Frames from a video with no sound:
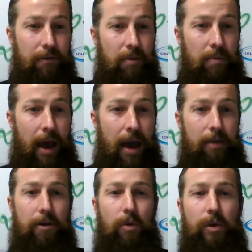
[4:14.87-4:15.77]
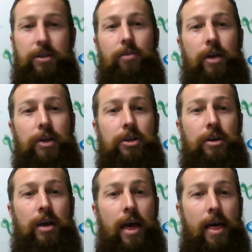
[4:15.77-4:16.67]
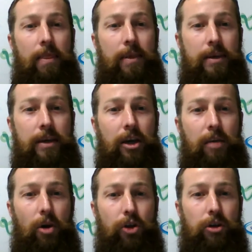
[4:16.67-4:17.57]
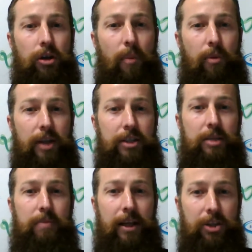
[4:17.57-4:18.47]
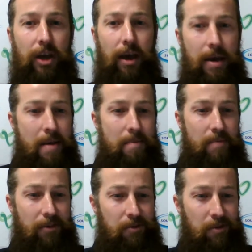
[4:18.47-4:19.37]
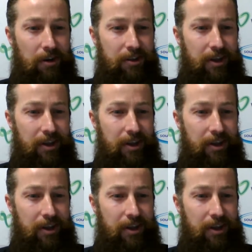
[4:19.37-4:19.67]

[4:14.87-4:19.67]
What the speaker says: from AFL Western Region, the Commercial and Operations Manager, Matthew Ross.